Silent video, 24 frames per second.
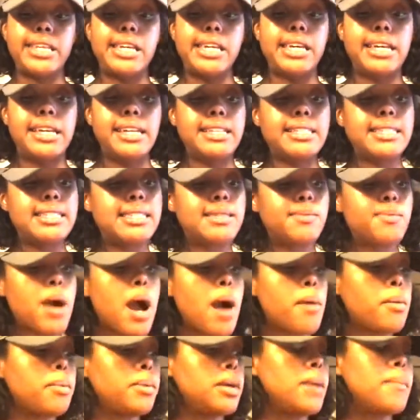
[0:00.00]
least
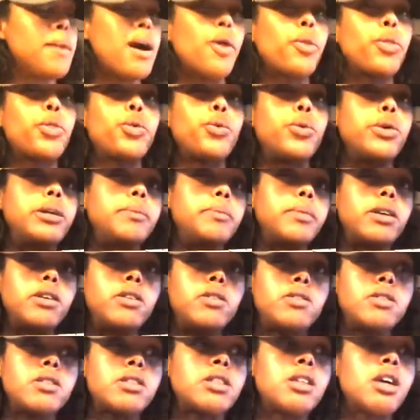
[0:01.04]
probably about 3
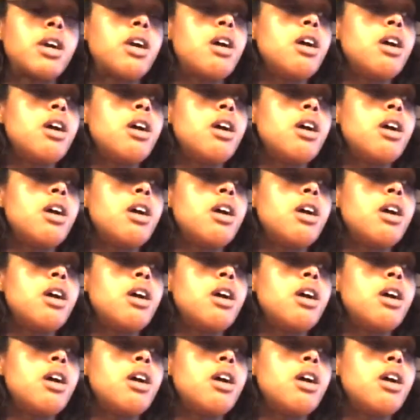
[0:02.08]
meals,